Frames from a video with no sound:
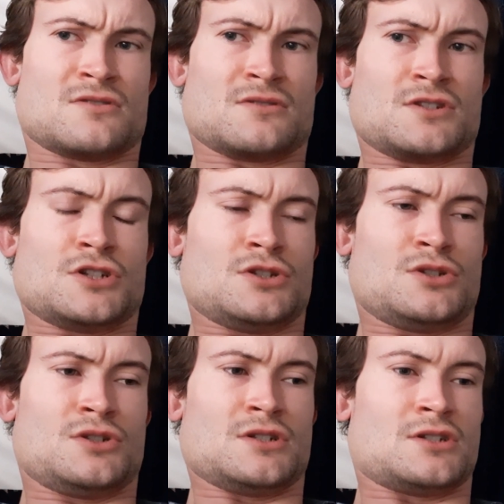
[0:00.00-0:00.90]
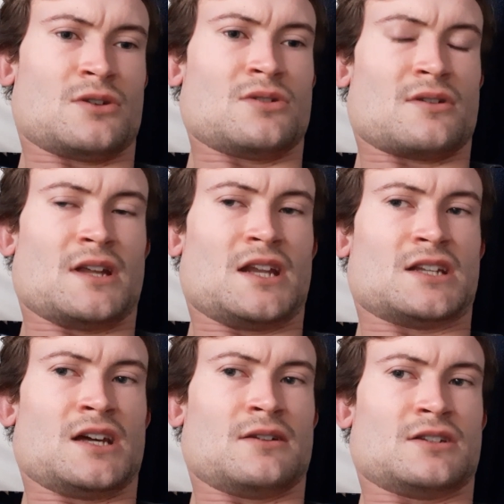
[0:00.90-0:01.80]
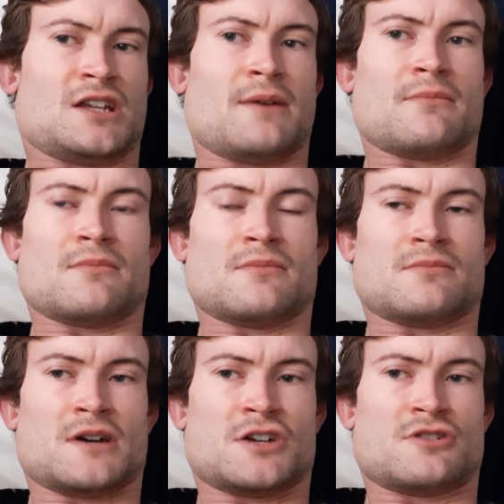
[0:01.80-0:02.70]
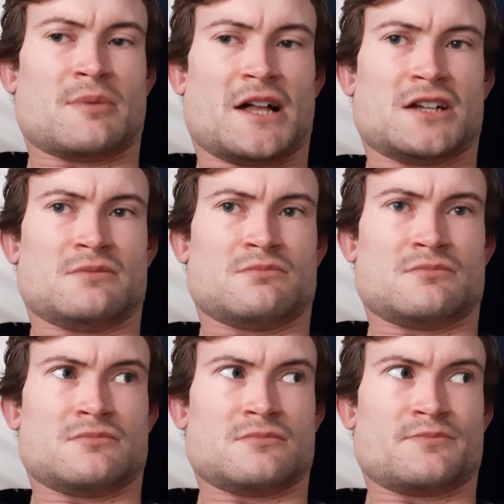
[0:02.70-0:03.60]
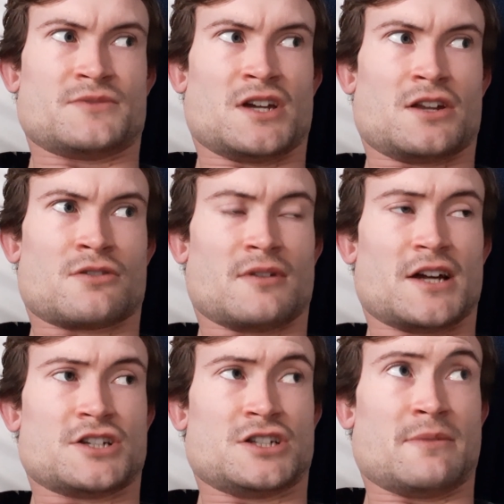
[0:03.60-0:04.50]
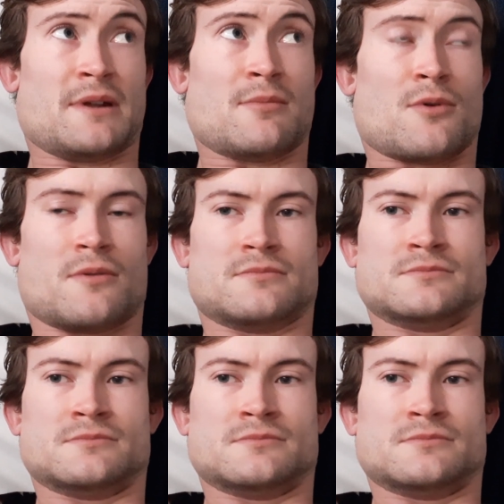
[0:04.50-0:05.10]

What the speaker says: you just do not need a AAA technical relationship anymore.